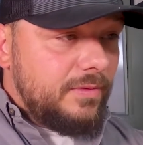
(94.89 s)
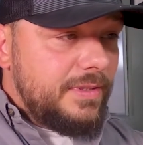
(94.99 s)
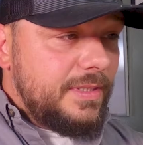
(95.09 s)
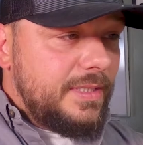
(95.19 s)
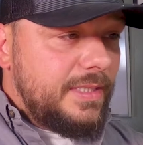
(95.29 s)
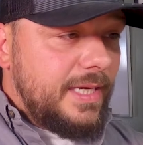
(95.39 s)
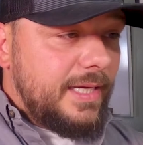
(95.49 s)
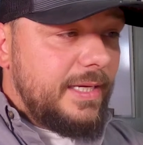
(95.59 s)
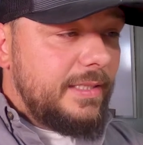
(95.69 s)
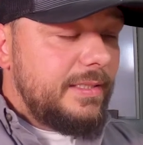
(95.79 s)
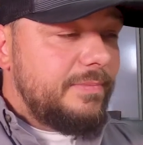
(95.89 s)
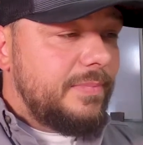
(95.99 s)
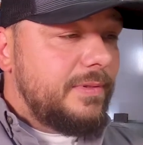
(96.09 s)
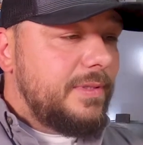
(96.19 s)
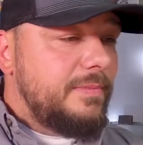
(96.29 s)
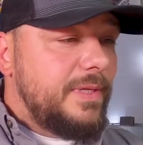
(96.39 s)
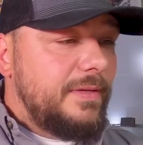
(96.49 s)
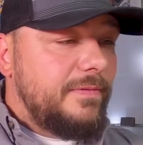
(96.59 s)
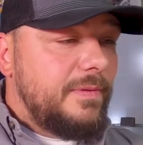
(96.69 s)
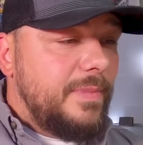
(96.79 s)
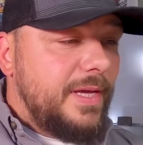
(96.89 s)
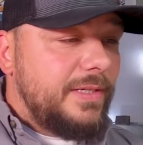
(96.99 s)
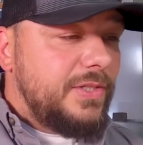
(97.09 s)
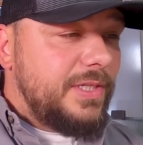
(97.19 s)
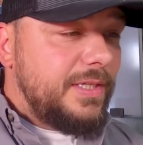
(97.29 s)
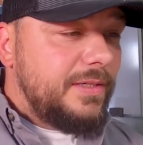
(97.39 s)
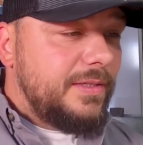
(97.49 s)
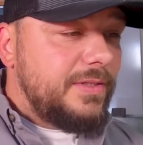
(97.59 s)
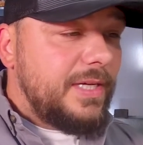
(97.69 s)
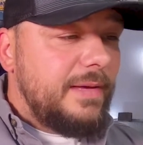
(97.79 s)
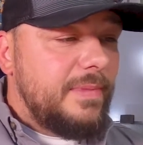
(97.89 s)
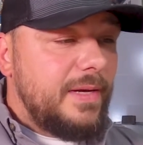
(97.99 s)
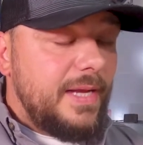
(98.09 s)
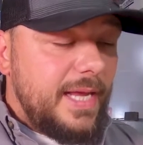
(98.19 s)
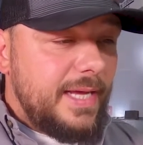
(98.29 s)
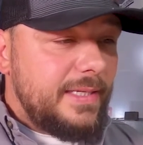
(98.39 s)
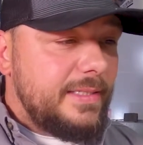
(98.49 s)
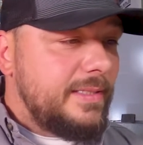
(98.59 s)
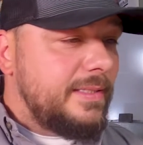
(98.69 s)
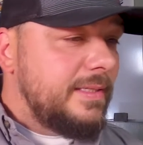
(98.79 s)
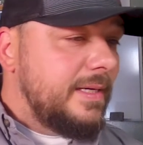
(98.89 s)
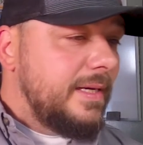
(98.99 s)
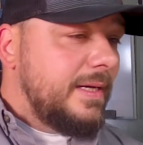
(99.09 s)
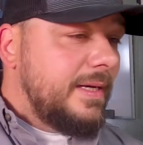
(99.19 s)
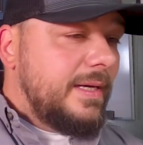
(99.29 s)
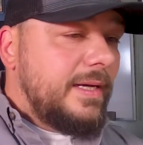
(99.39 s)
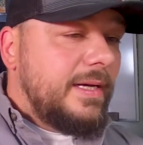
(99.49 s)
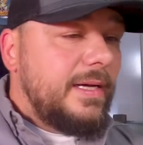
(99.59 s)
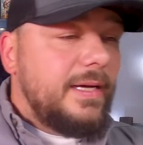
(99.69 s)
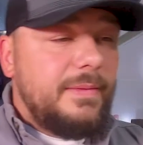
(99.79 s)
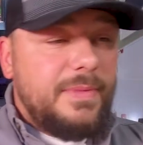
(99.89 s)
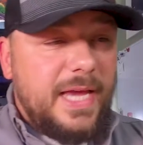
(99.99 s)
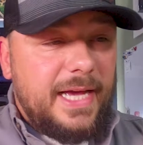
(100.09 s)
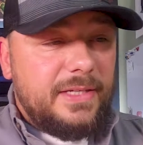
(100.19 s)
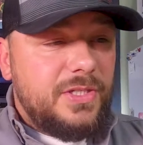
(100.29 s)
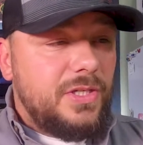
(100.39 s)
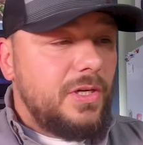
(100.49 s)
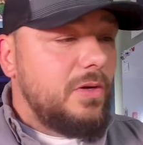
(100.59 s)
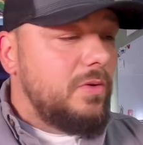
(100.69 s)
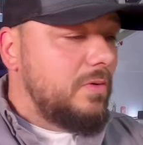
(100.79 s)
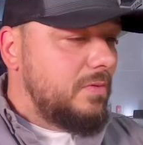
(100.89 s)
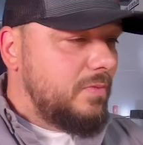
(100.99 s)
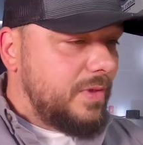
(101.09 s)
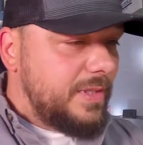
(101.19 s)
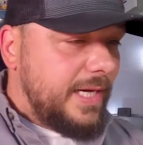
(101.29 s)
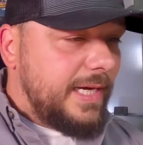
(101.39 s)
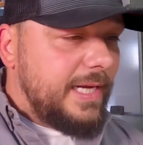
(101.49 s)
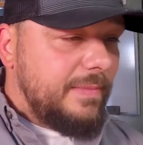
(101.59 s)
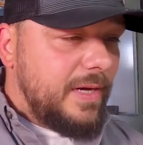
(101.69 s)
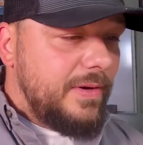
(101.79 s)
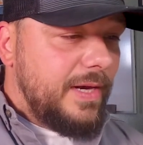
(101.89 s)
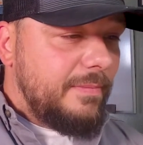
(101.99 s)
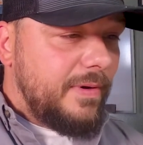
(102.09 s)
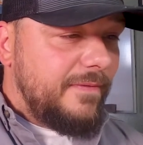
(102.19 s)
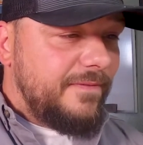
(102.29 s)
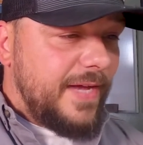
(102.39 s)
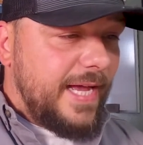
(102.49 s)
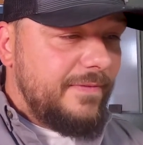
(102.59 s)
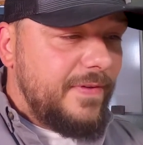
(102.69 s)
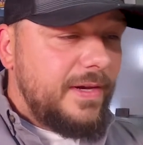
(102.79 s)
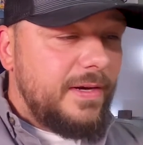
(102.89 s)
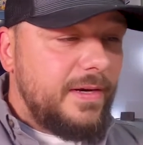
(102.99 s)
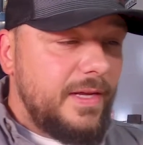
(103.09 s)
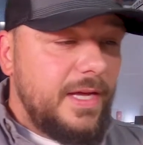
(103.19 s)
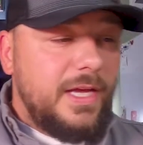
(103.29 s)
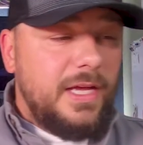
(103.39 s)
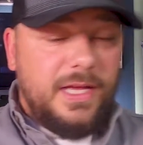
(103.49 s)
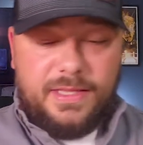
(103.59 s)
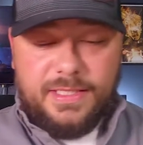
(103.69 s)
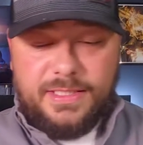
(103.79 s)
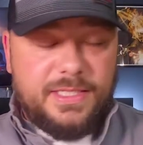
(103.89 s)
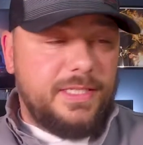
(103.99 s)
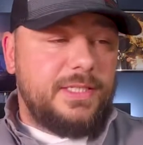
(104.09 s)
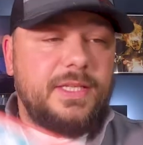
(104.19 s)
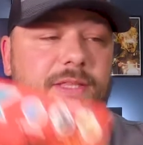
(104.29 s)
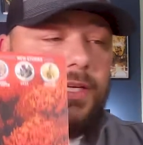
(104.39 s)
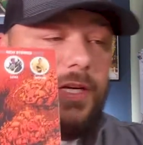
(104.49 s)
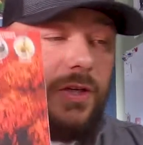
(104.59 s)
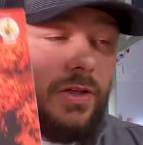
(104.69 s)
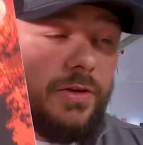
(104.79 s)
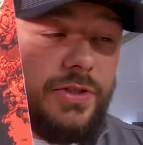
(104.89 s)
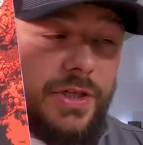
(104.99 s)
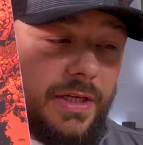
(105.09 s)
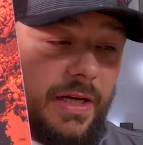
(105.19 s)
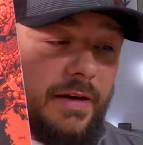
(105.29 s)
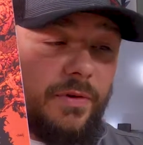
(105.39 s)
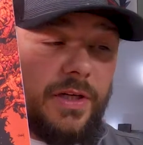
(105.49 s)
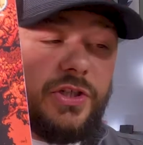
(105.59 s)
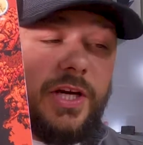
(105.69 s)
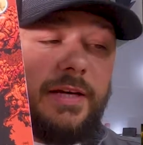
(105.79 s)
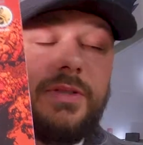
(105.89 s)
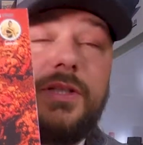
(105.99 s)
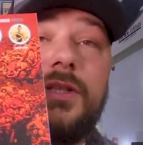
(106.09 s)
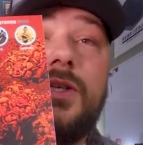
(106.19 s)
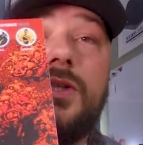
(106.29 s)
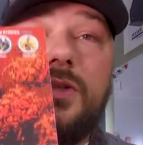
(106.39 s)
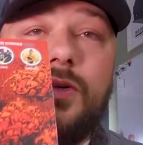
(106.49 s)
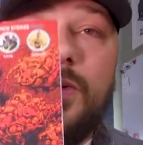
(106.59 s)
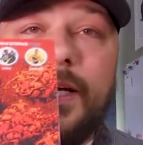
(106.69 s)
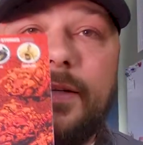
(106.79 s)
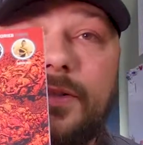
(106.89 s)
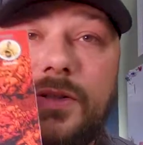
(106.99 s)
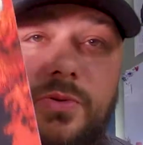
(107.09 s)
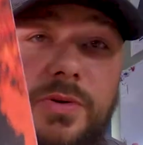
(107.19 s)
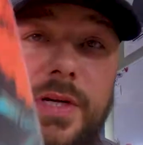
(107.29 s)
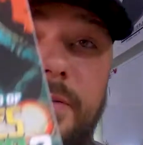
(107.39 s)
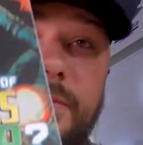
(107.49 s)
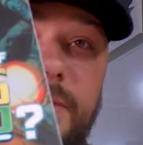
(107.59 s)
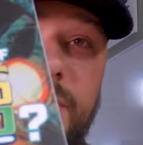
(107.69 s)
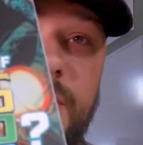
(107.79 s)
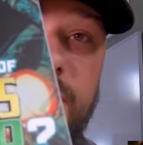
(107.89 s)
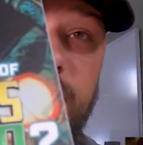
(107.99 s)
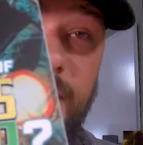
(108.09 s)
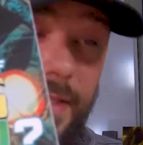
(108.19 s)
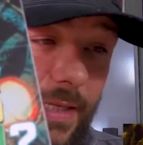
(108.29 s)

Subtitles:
1 second, let's pull some information here. There's Skybound X. Yeah, so we're talking about number 5 here. This is the conclusion of Rick James's 2000 story. It says it right